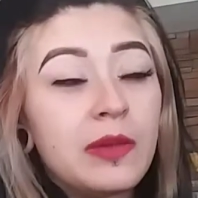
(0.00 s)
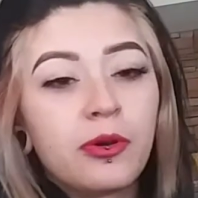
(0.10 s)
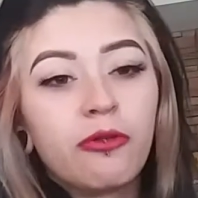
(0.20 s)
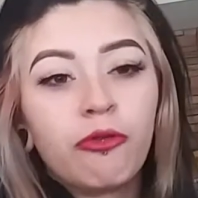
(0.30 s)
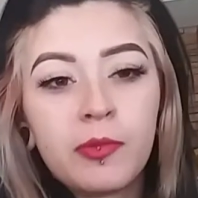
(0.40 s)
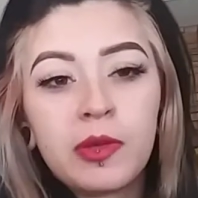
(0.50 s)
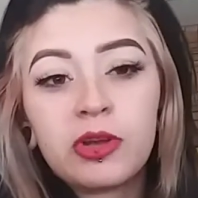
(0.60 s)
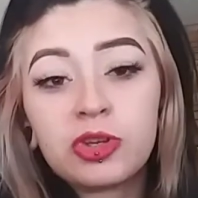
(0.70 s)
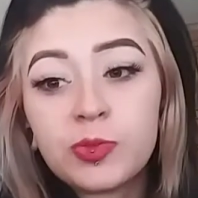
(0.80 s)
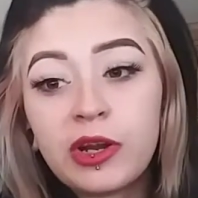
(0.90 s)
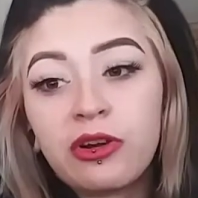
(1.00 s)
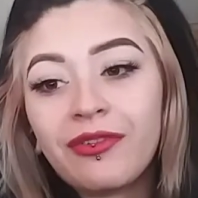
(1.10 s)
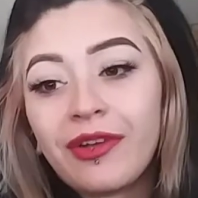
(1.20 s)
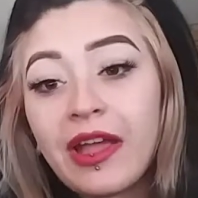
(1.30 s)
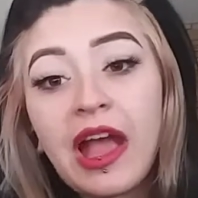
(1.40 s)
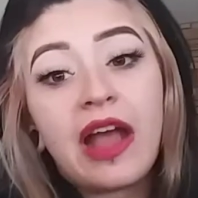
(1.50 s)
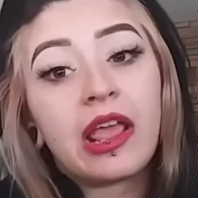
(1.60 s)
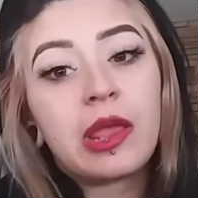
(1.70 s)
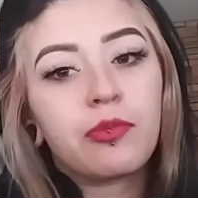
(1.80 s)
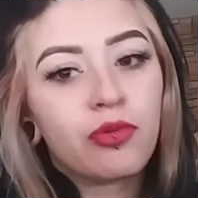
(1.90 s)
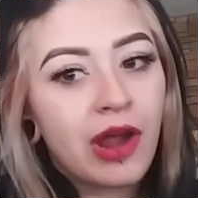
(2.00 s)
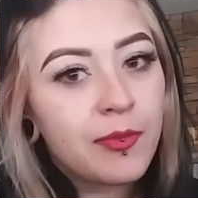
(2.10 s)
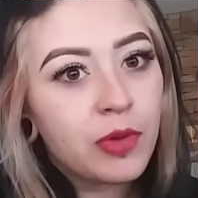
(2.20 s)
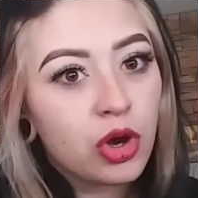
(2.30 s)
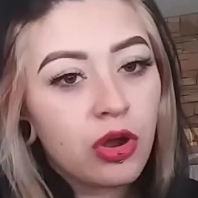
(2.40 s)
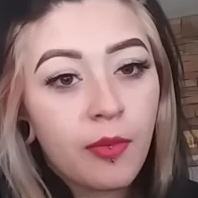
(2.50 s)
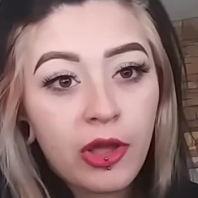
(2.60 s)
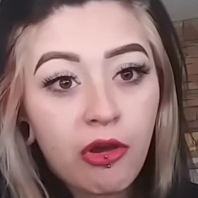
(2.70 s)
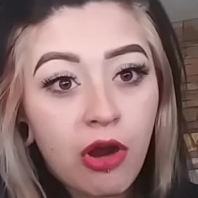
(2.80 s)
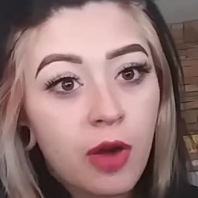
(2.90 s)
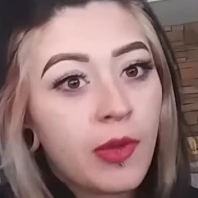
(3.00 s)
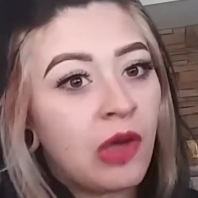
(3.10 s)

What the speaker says: performing much better if I had a primer on my arm.